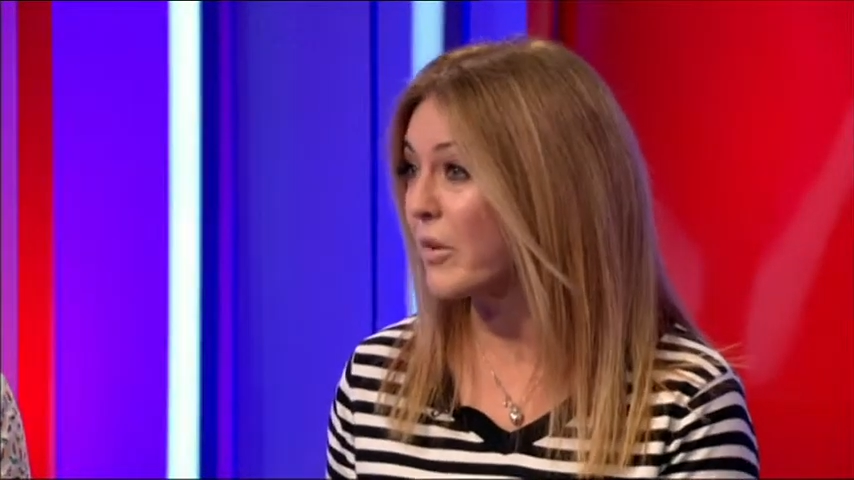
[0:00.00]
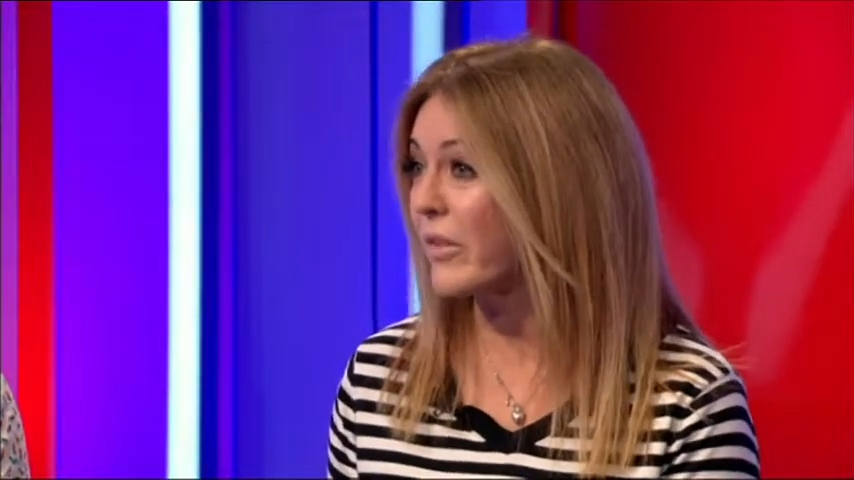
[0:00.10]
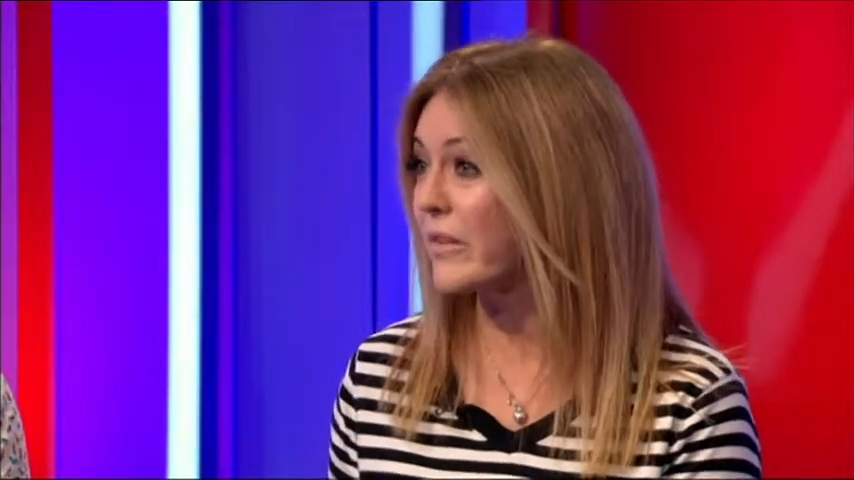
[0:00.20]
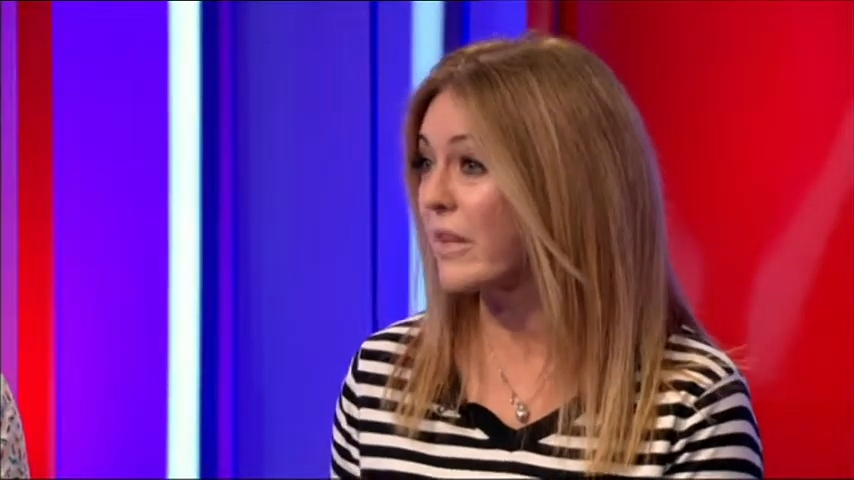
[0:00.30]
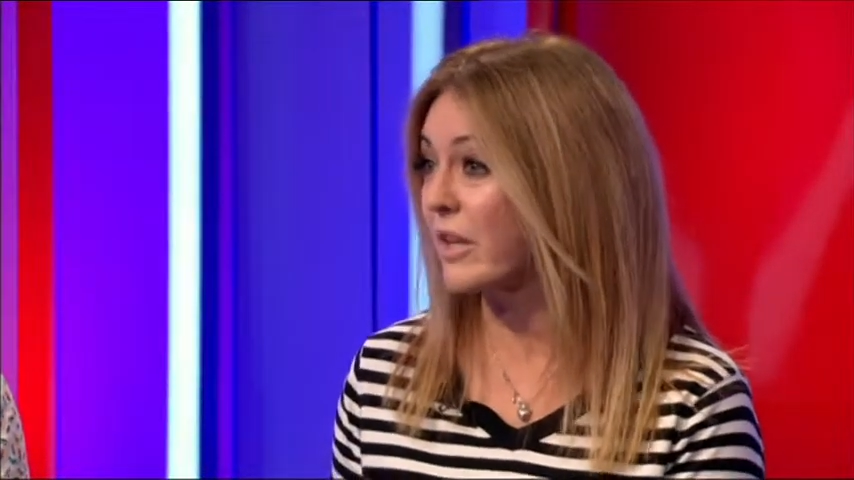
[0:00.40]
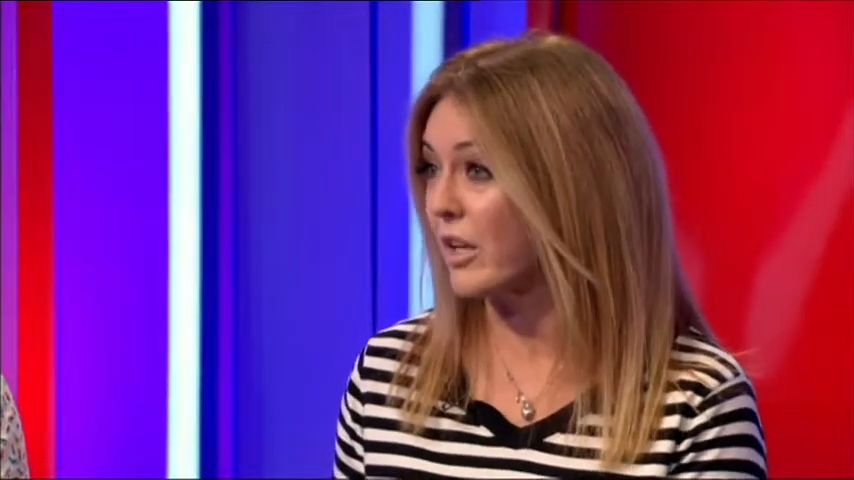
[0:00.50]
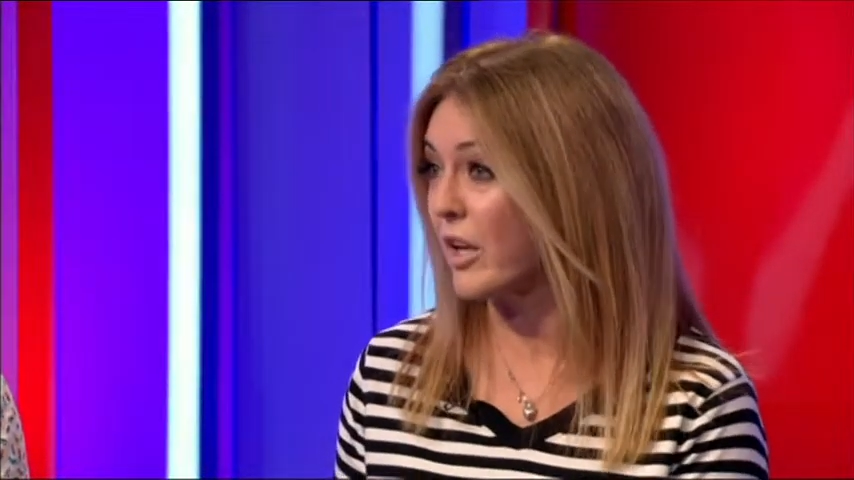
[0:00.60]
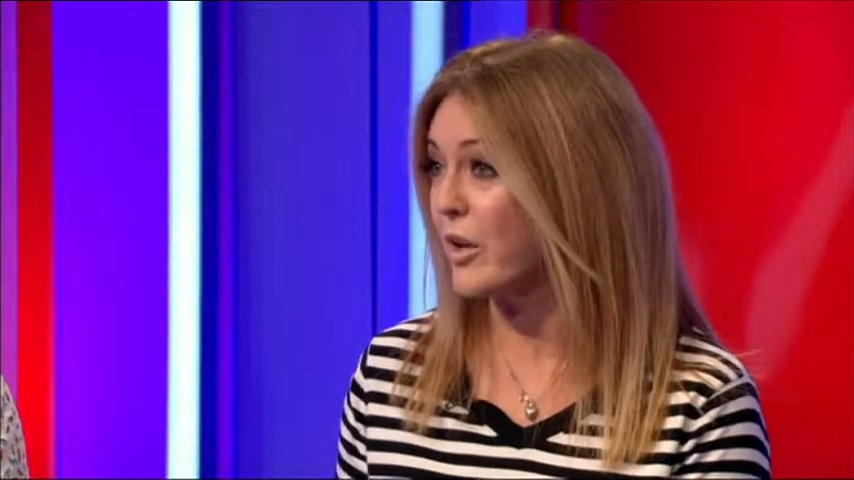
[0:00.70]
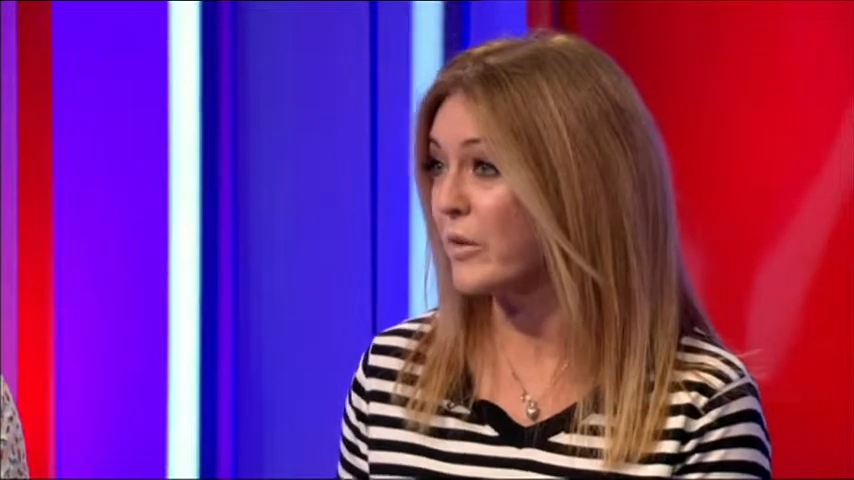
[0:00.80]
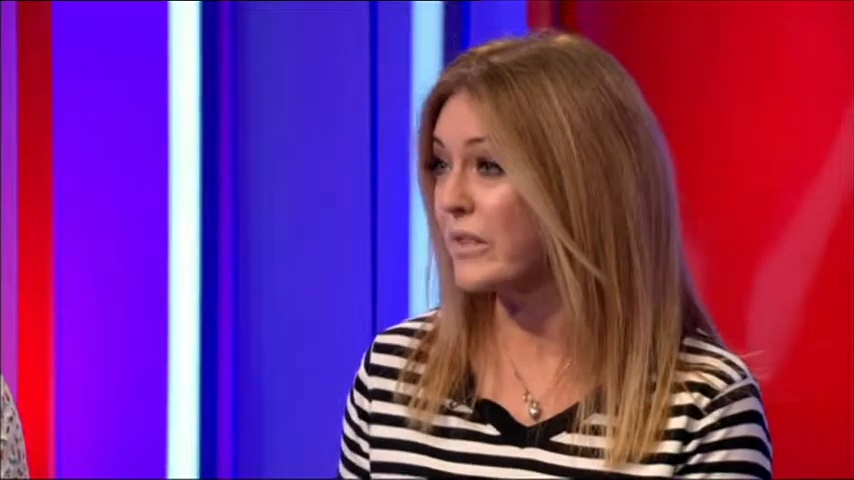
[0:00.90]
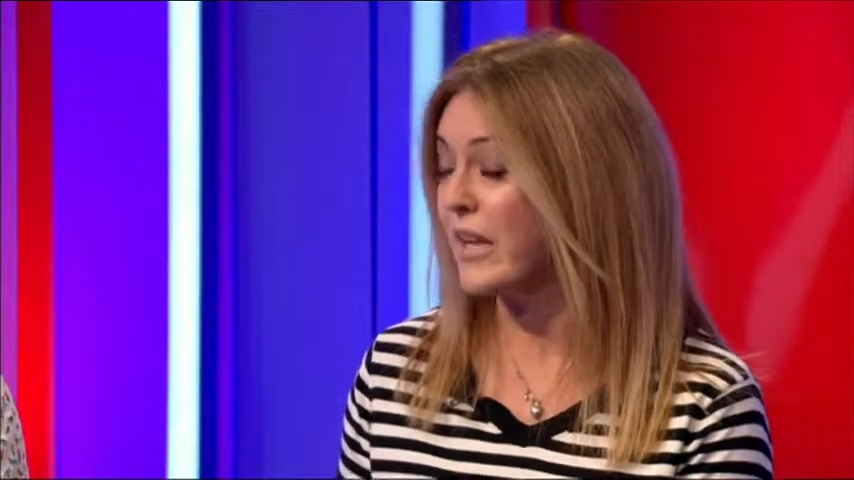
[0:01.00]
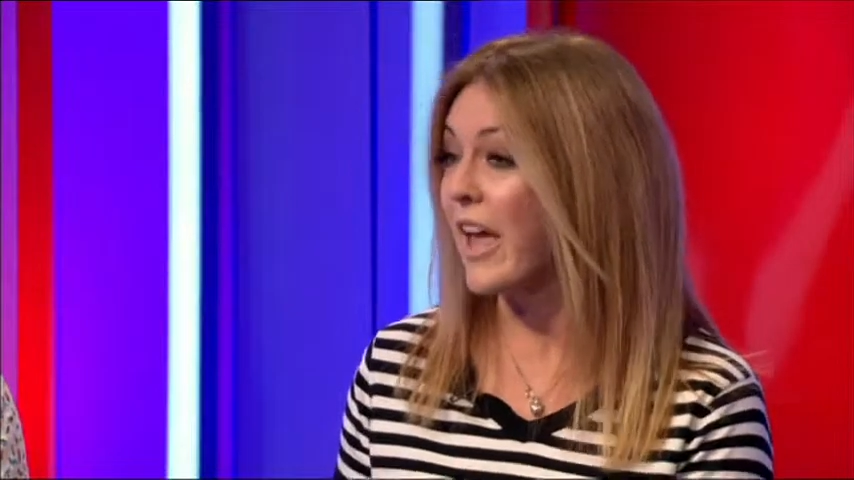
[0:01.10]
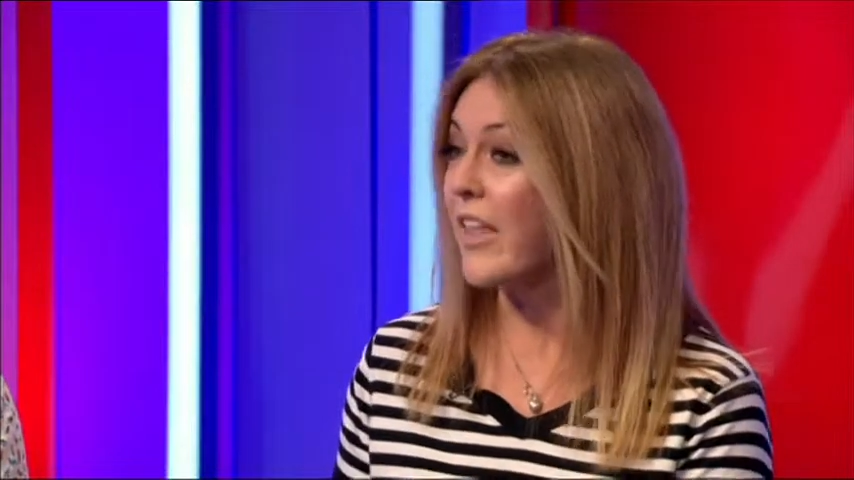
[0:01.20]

months and closed.